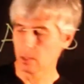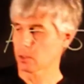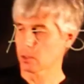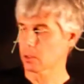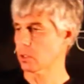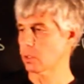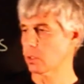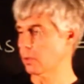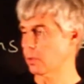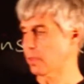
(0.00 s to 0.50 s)

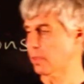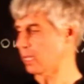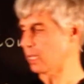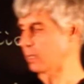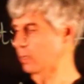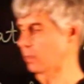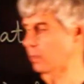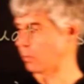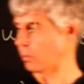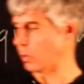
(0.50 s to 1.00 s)
So
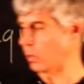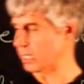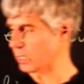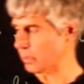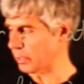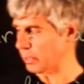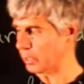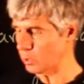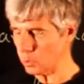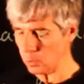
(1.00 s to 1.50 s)
then once
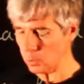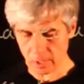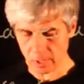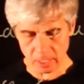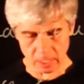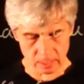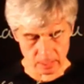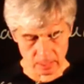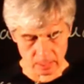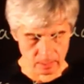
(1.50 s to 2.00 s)
we do
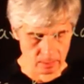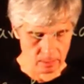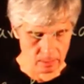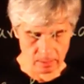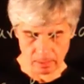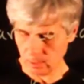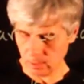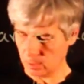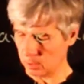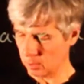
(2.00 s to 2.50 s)
this,
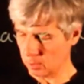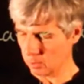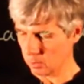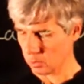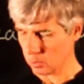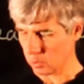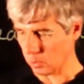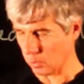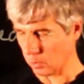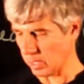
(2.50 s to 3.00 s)

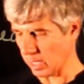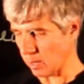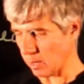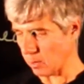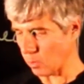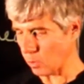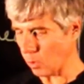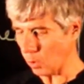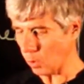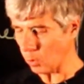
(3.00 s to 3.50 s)
so now
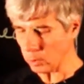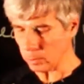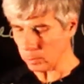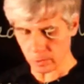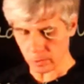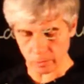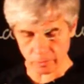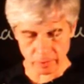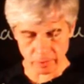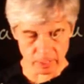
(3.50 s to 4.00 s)

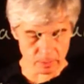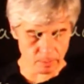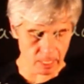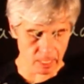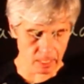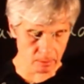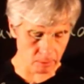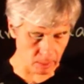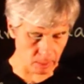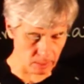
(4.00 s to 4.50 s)
columns of this
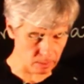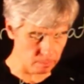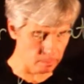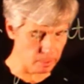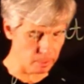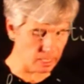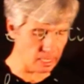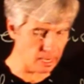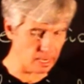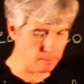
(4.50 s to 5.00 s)
matrix
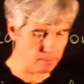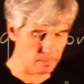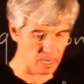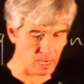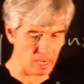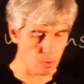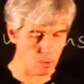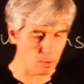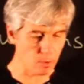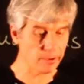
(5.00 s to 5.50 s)
become
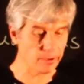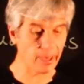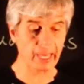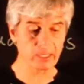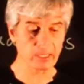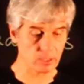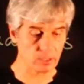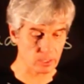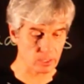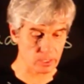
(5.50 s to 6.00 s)
our
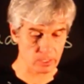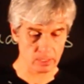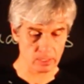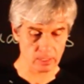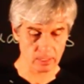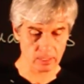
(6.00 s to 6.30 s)
vectors.